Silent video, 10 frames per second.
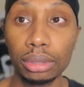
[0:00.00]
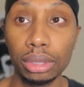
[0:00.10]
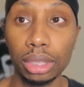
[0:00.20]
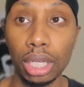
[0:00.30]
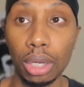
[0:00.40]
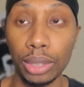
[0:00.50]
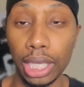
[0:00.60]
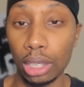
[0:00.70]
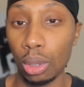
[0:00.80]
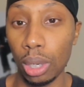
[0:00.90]
you know,
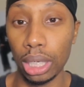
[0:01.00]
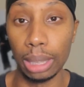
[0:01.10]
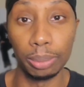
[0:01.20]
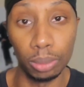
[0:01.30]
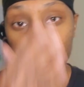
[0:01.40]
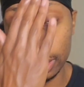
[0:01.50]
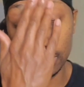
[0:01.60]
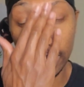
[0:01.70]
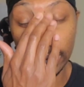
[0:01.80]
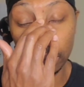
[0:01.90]
get caught up with
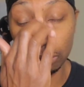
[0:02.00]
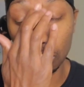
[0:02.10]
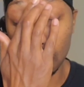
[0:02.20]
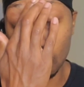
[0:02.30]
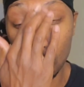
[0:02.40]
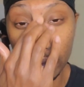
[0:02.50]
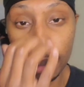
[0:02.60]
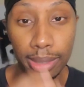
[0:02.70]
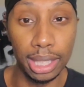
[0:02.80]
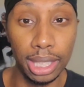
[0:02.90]
like the wrong
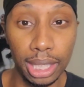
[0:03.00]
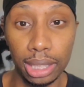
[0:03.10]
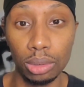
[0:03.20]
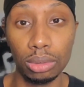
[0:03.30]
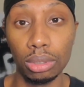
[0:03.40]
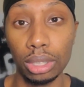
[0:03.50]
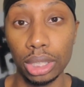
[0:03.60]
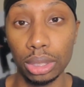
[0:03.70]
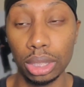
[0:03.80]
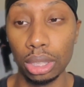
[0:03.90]
women, or,
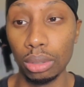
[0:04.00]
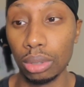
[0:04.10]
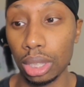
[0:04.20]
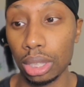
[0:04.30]
you know,